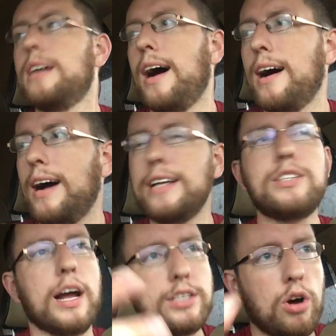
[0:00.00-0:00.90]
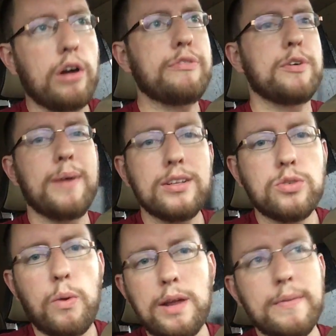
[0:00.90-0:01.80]
Uh, I, I talk for about
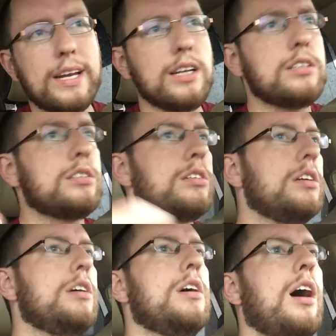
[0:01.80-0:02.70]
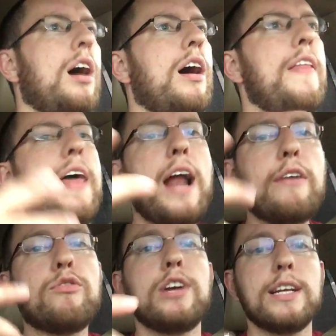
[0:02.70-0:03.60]
20 minutes. Uh, and then I
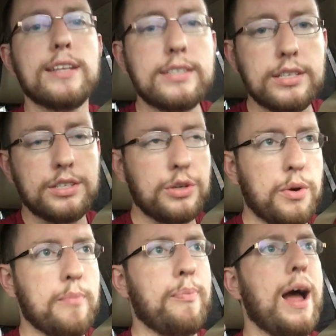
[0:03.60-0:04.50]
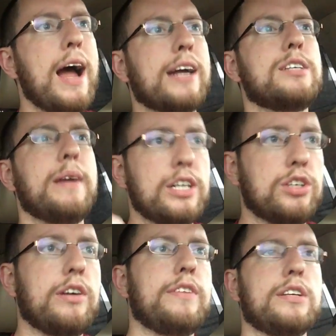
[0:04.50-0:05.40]
re listen to it back to make
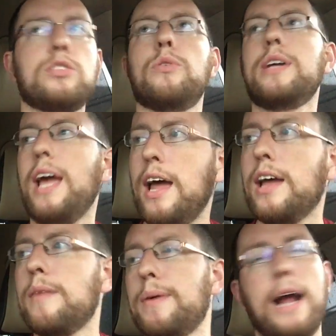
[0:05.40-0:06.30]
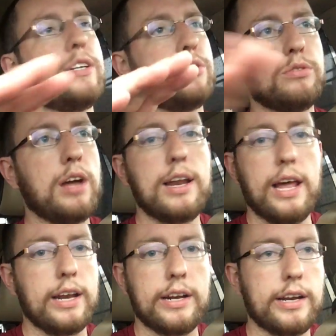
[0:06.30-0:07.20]
sure everything's okay, but I do not
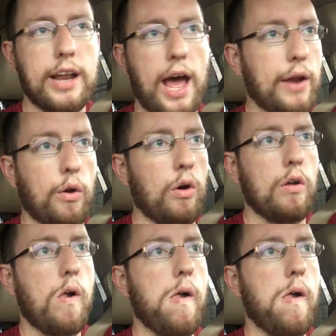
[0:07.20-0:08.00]
edit it at all.